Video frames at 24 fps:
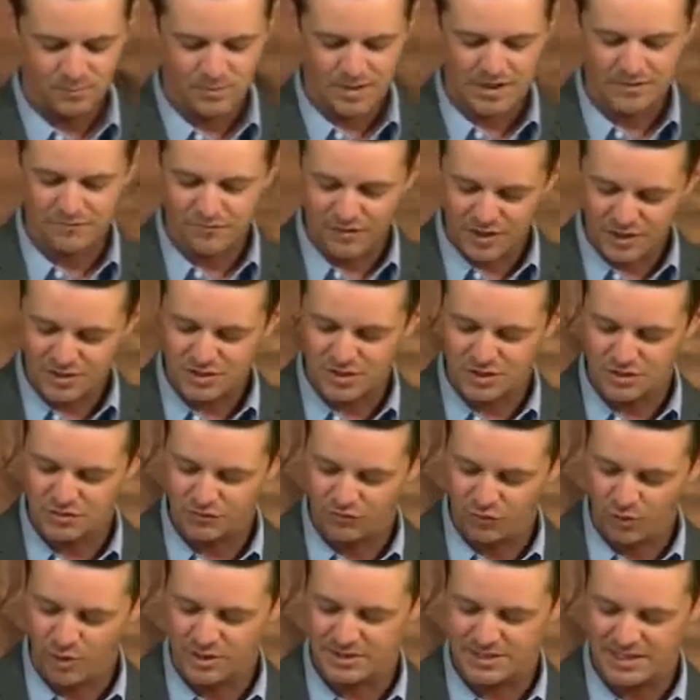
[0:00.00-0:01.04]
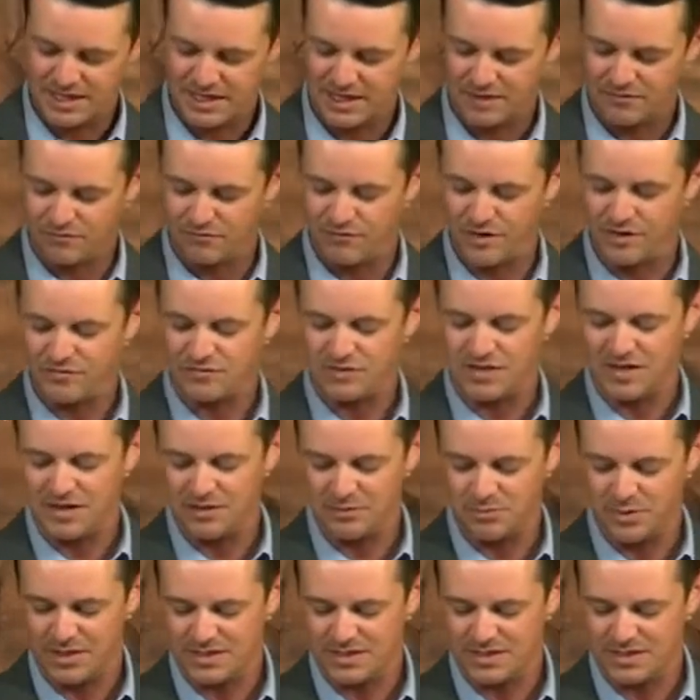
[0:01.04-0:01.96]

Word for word: in verses 14 and 15,